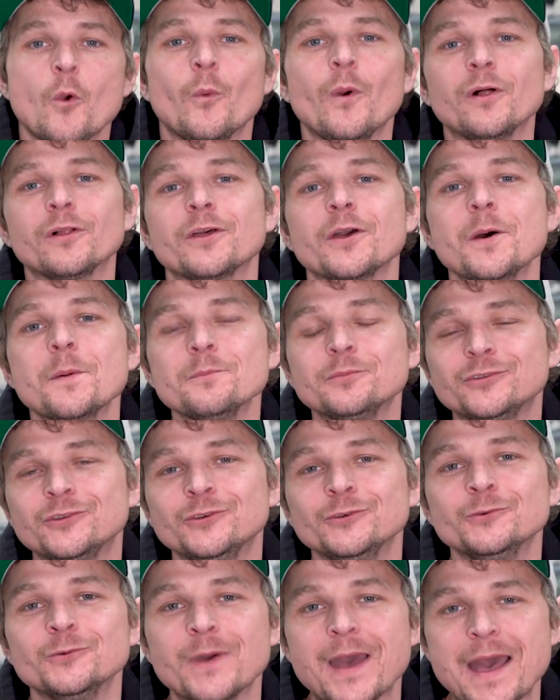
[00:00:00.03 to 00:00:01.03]
Welcome
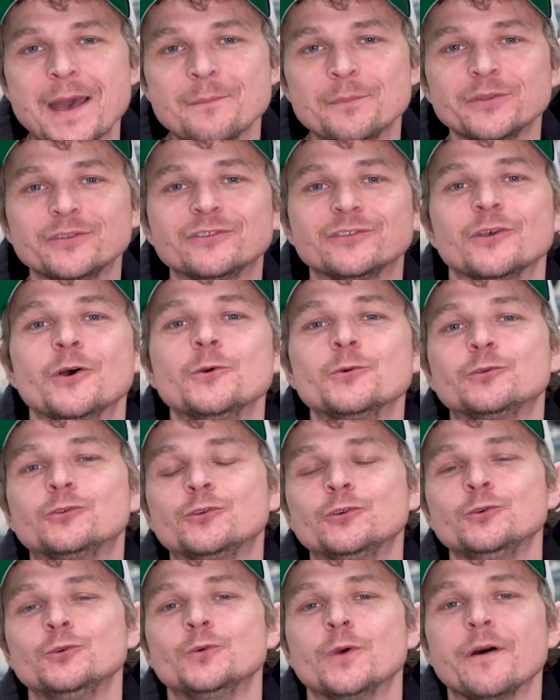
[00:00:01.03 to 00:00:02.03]
to episode
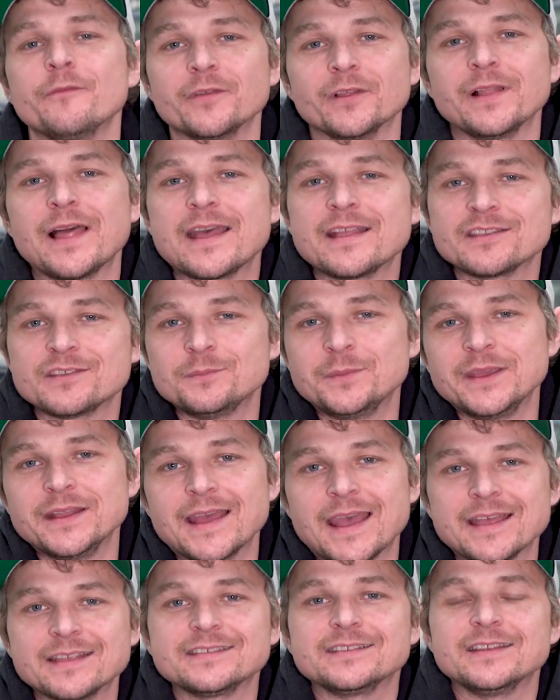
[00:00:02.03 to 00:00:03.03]
two of the
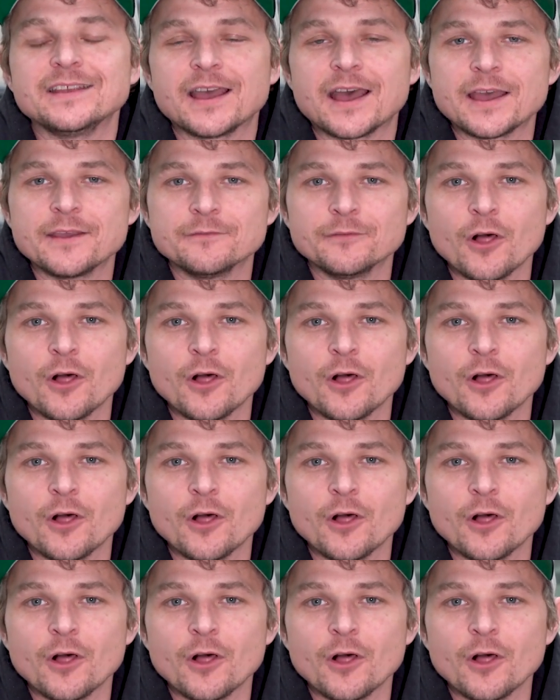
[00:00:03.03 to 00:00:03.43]
Landspeed STI